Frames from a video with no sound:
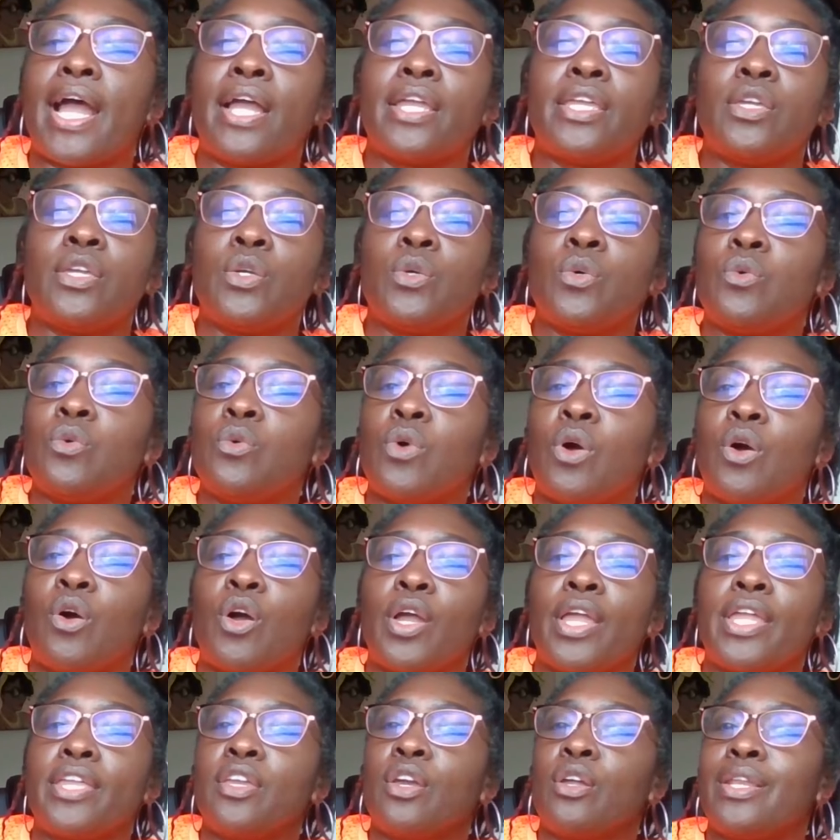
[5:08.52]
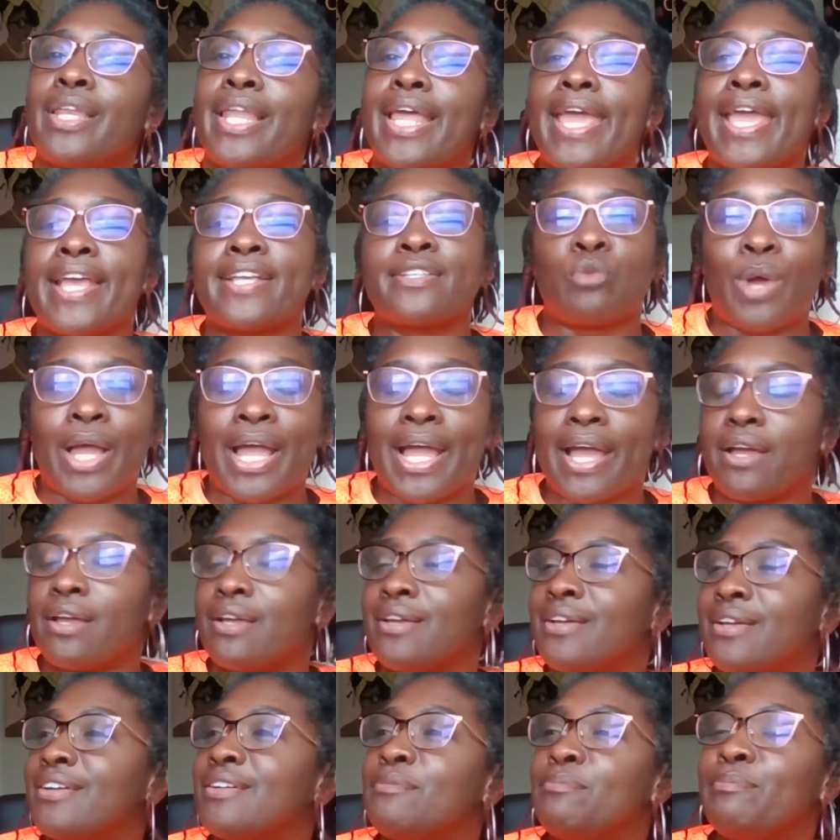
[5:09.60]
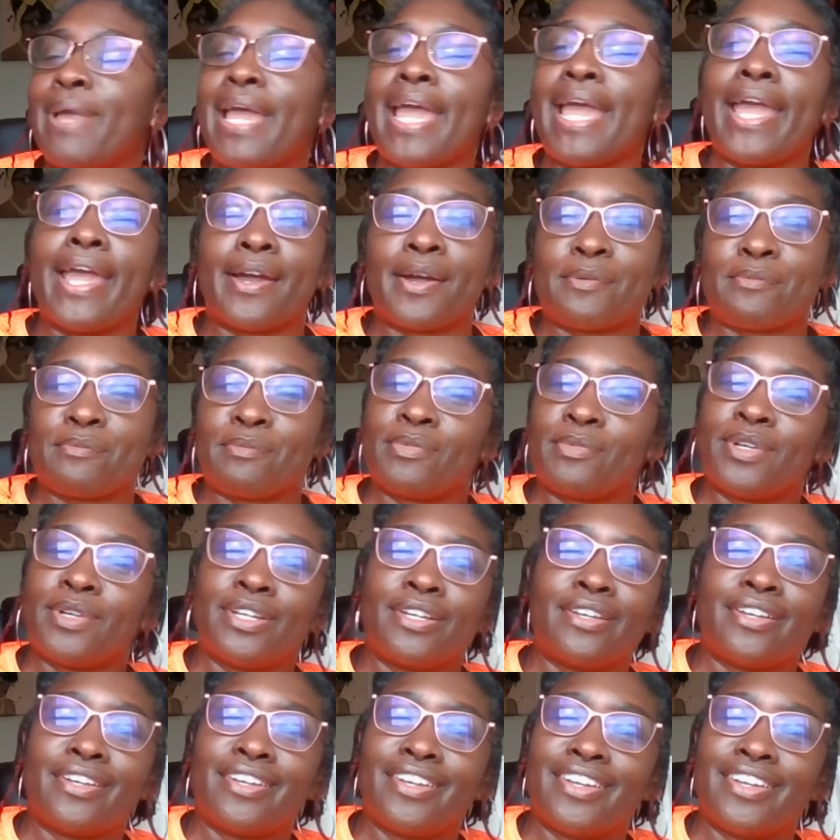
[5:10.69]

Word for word: How you and uh, your legs why ma'am.